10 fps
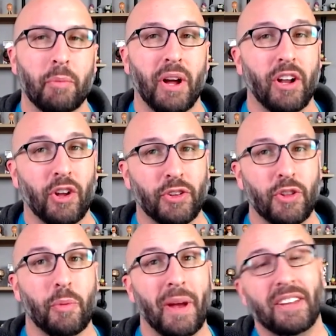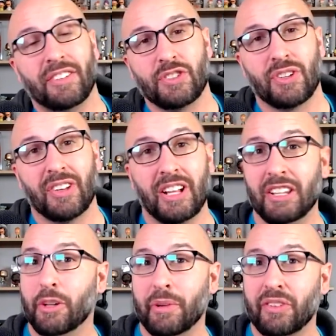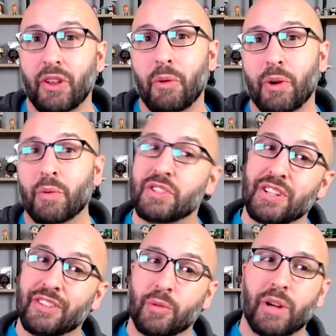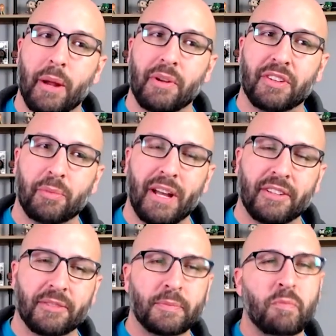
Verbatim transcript: But also their pace is just a little bit slower, which isn't what I would expect.